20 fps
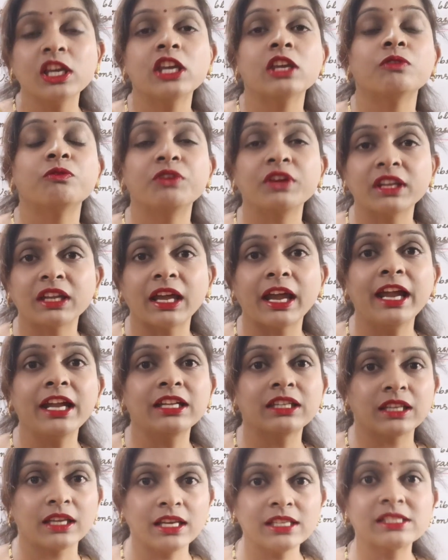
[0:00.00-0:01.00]
we write
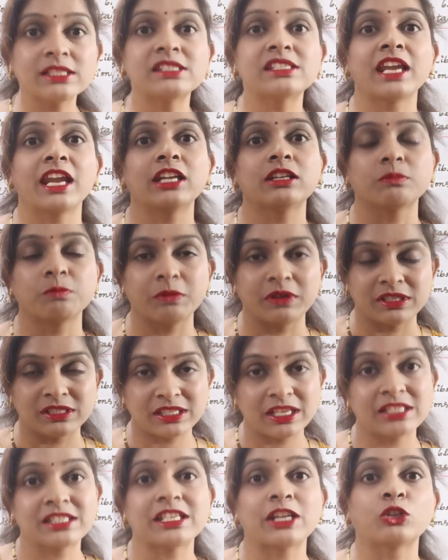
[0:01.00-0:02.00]
a statement, a
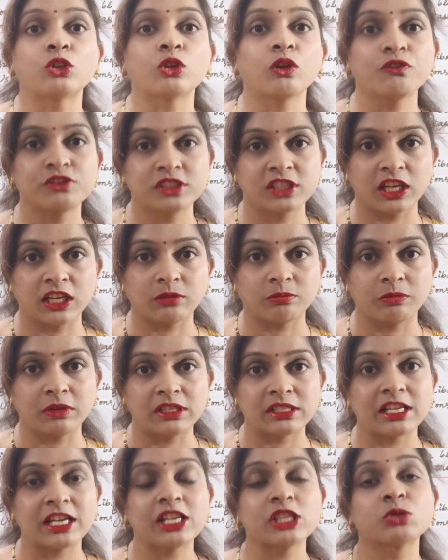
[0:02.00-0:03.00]
set of statements.
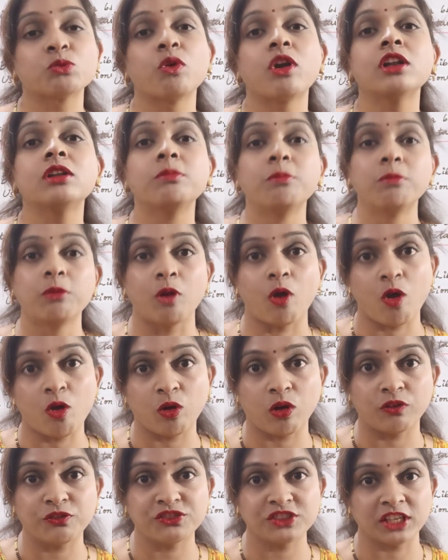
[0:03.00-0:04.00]
That is what block
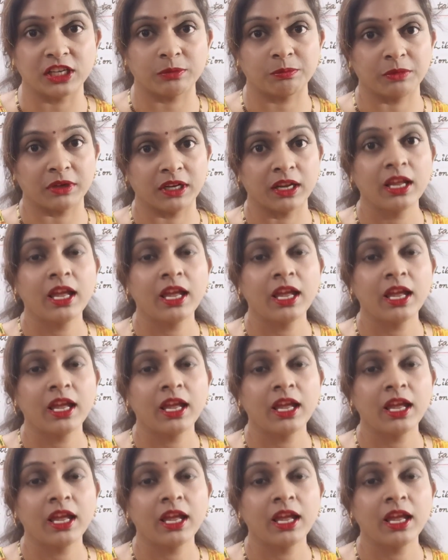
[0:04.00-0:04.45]
of statement.